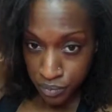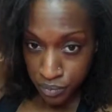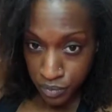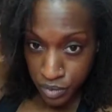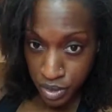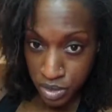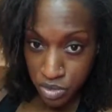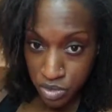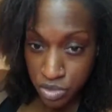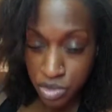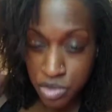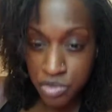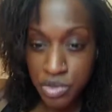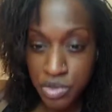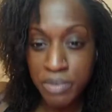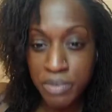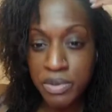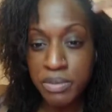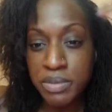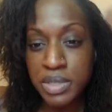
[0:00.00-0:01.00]
Just drop them
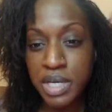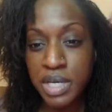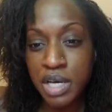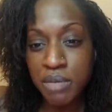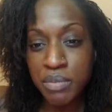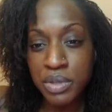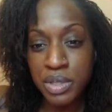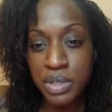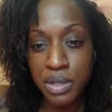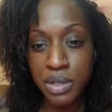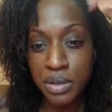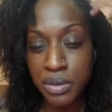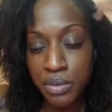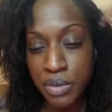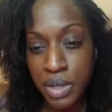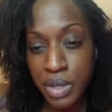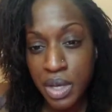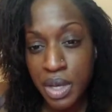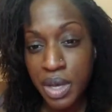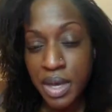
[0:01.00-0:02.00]
down below.
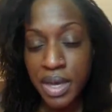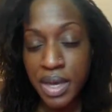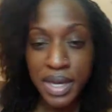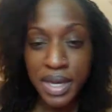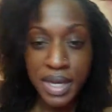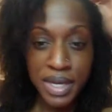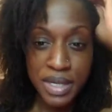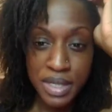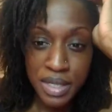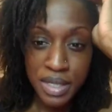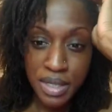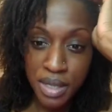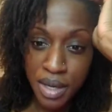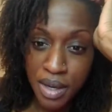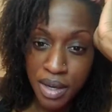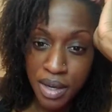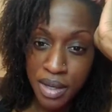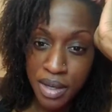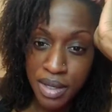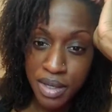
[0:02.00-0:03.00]
And
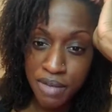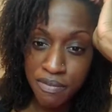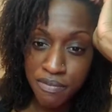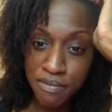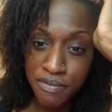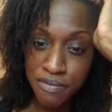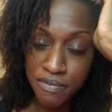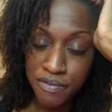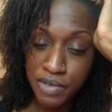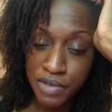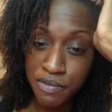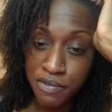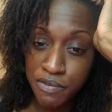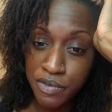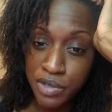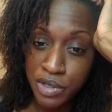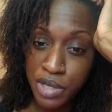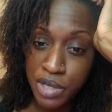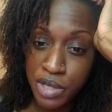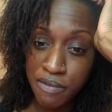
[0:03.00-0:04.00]
if you
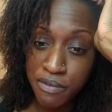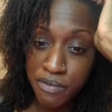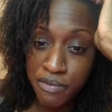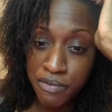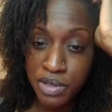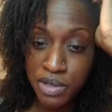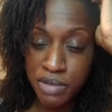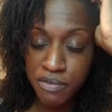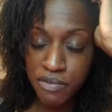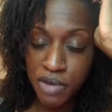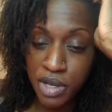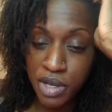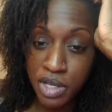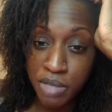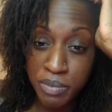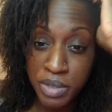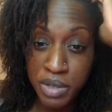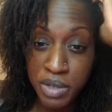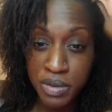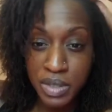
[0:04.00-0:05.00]
haven't followed me
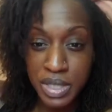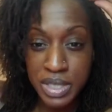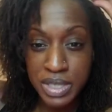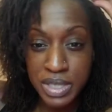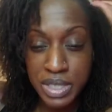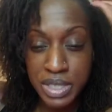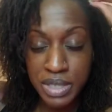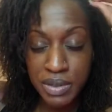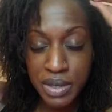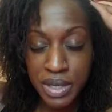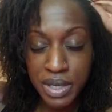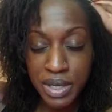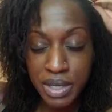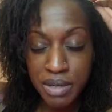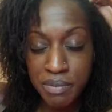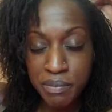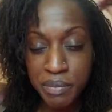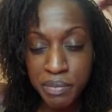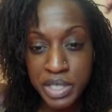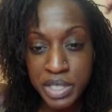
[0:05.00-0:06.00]
on Instagram,
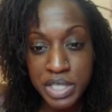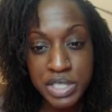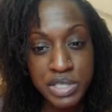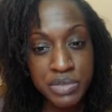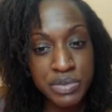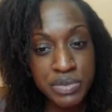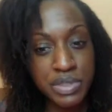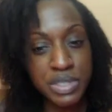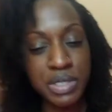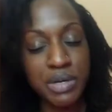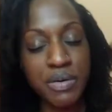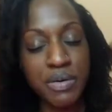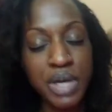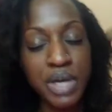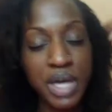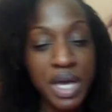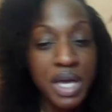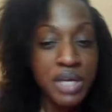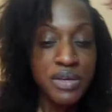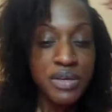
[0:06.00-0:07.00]
please do so.
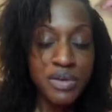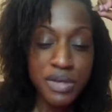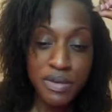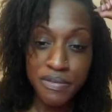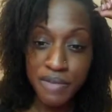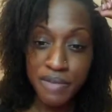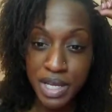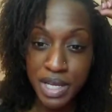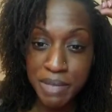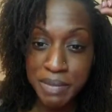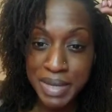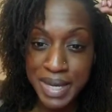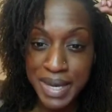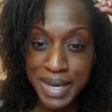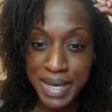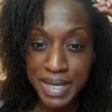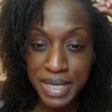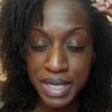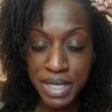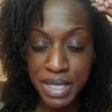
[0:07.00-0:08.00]
You can follow me at
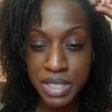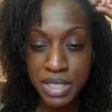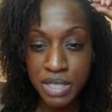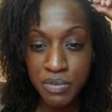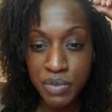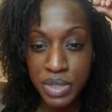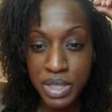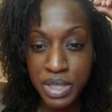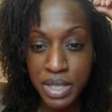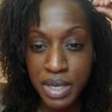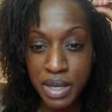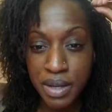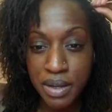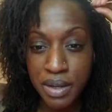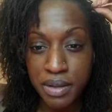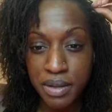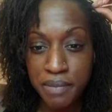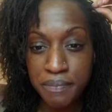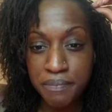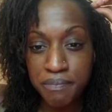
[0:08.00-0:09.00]
Kicking It with
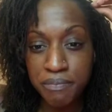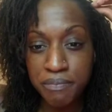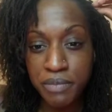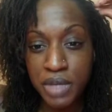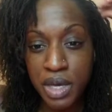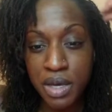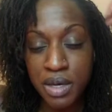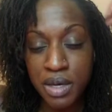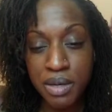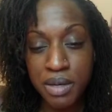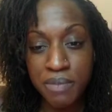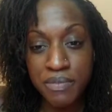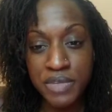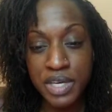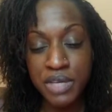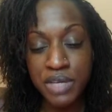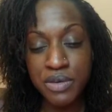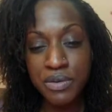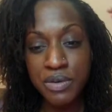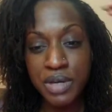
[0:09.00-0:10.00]
Kellum. Thank you
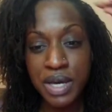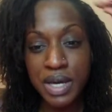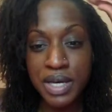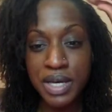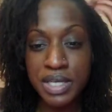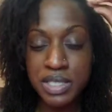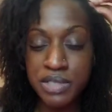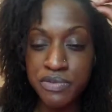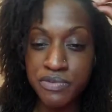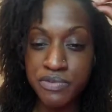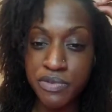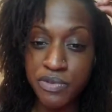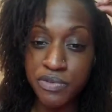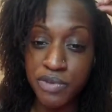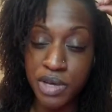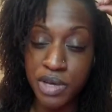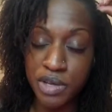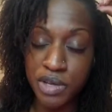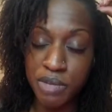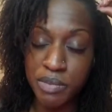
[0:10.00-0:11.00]
guys for
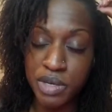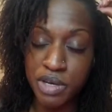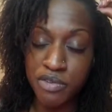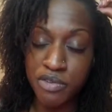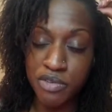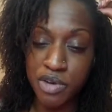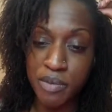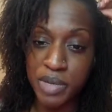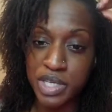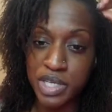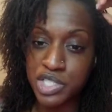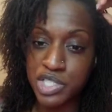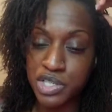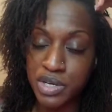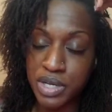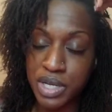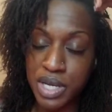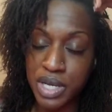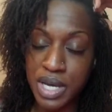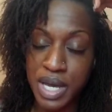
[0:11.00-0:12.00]
following me on my journey.
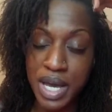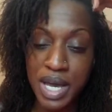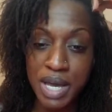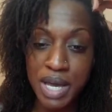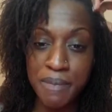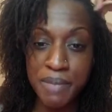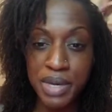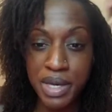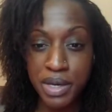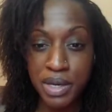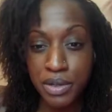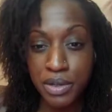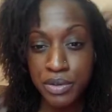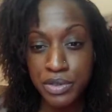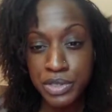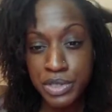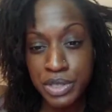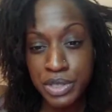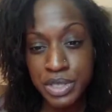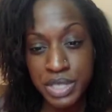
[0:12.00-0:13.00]
I am at close to
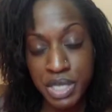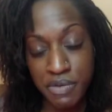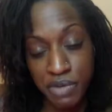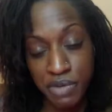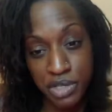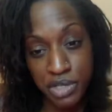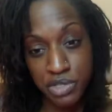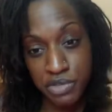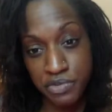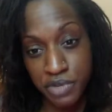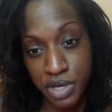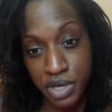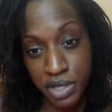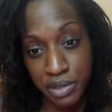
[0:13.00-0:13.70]
700 followers.